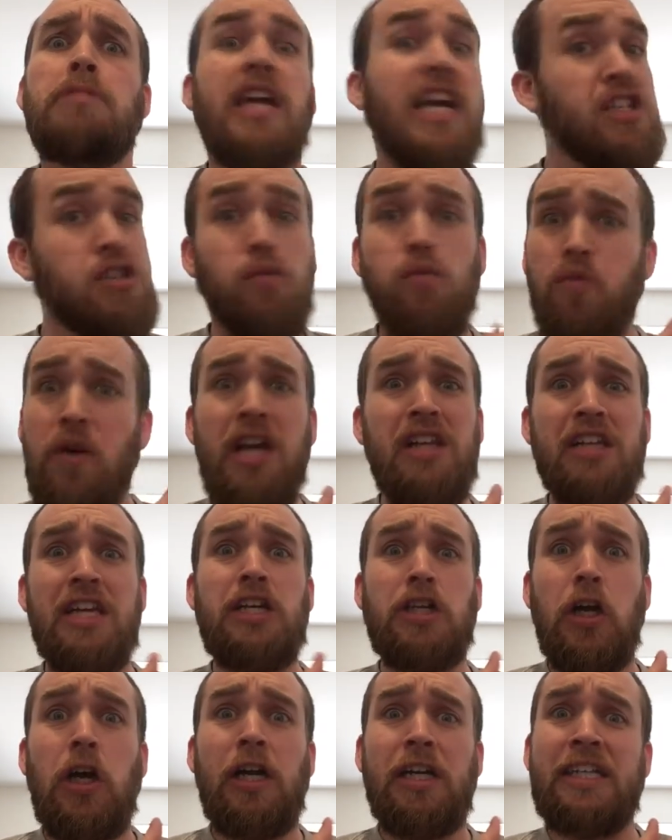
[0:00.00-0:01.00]
It's really
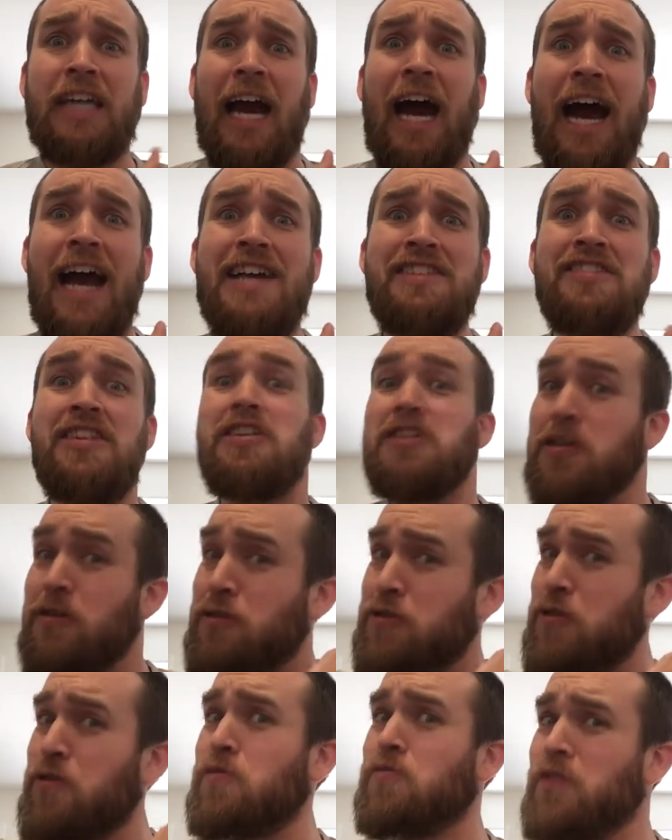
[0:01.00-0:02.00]
good, guys. You
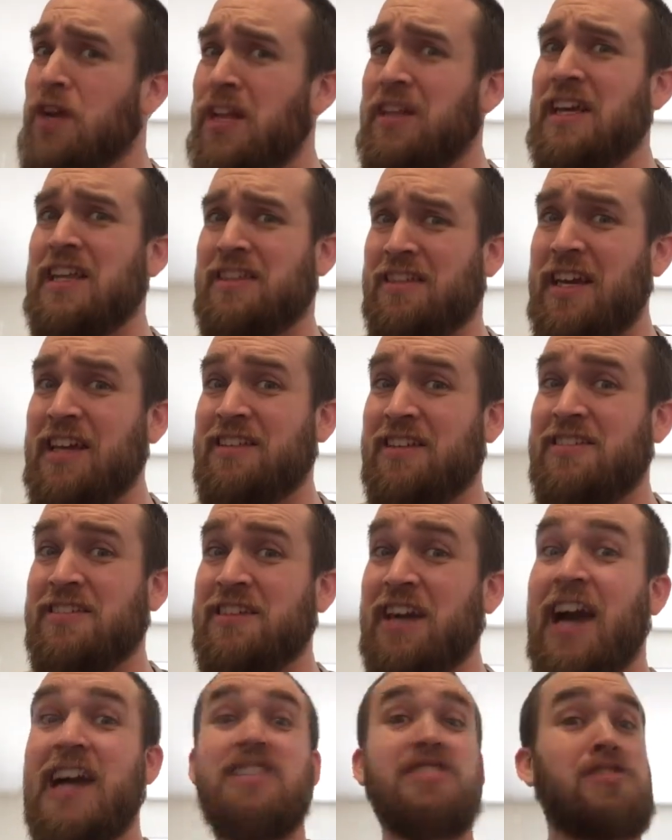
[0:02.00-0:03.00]
should really think this
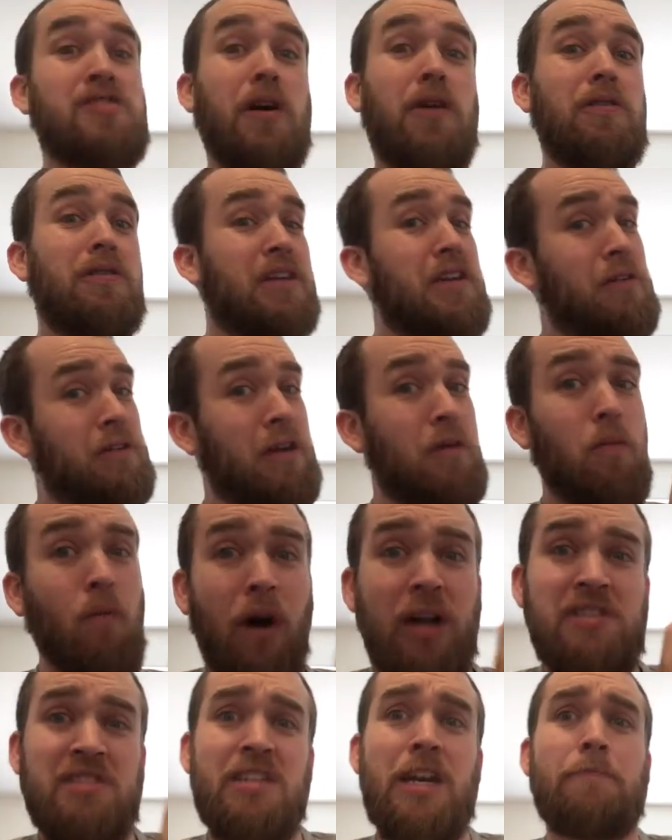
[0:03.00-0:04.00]
guy is totally only
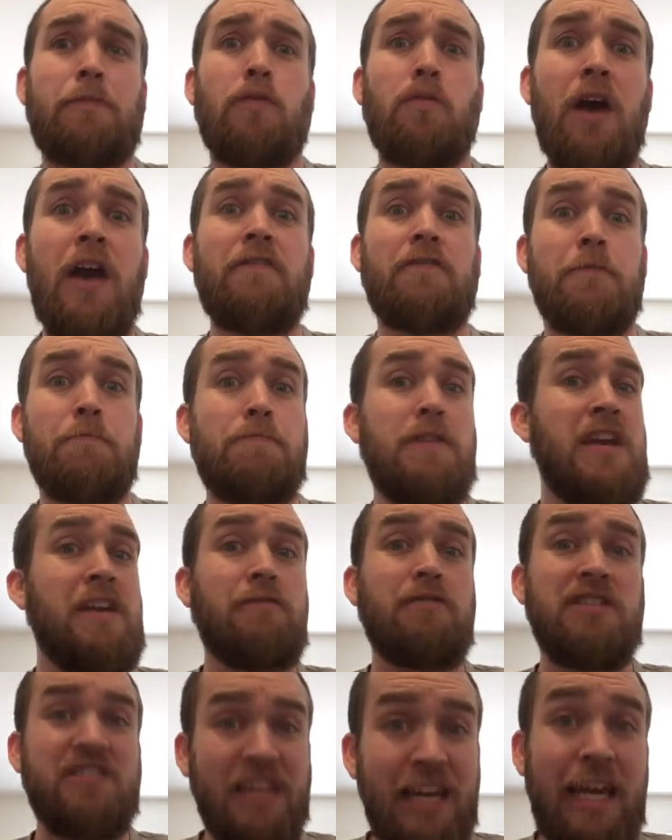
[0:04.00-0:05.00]
one step away from being
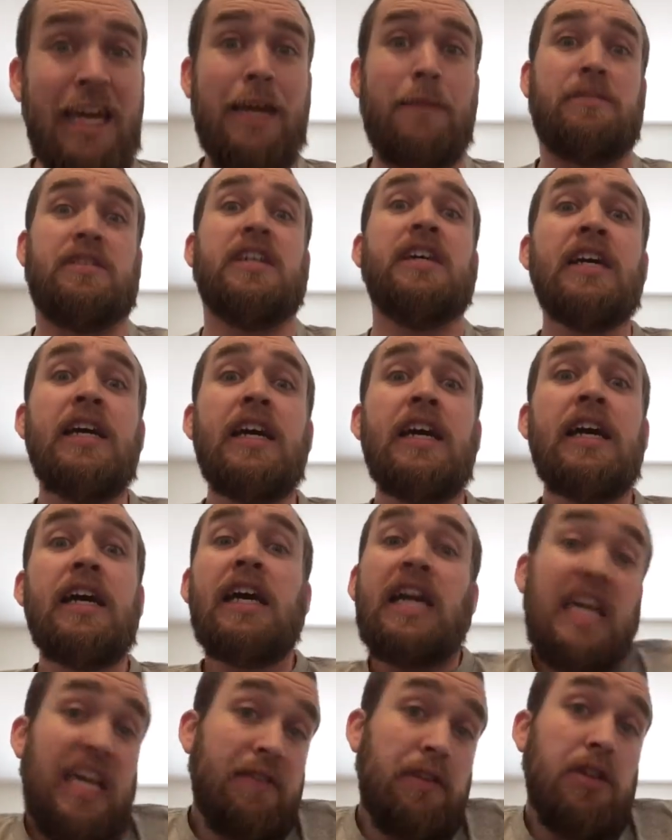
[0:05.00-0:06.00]
redeemed.
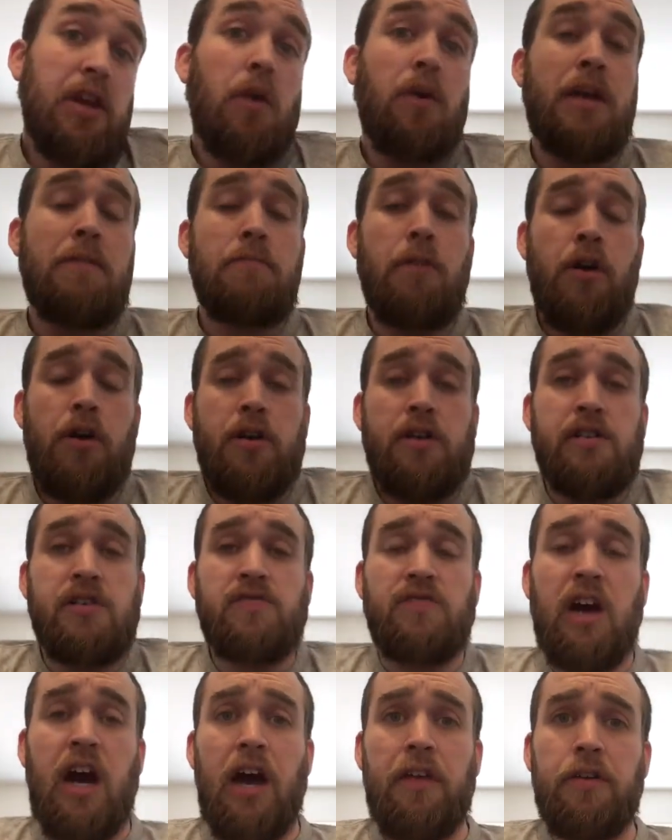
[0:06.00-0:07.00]
Even though he murdered his
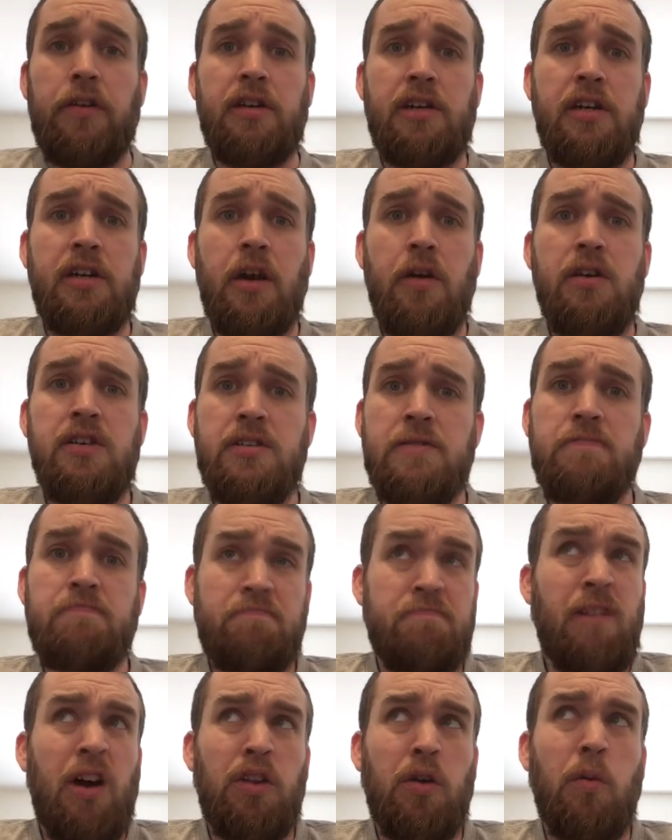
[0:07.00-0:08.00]
father and, is
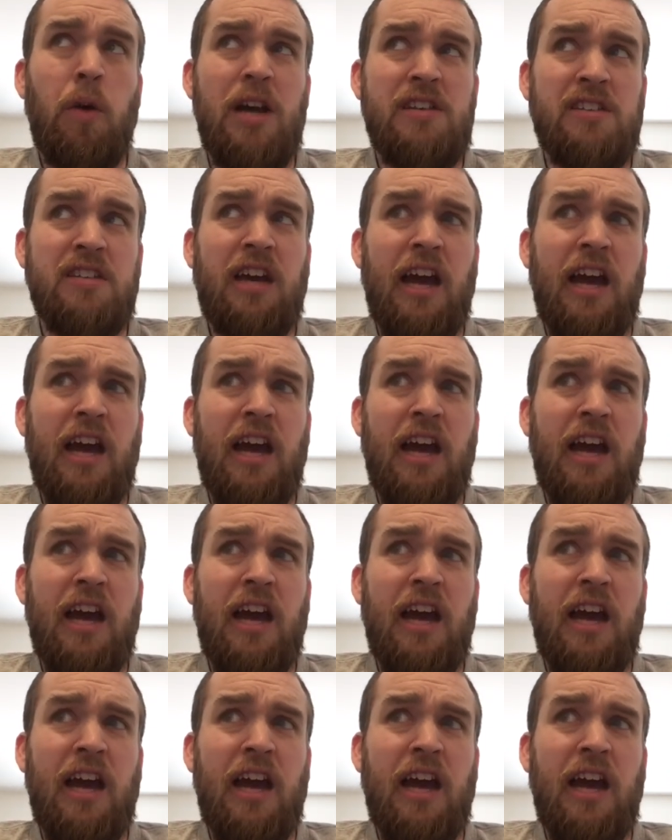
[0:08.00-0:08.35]
otherwise a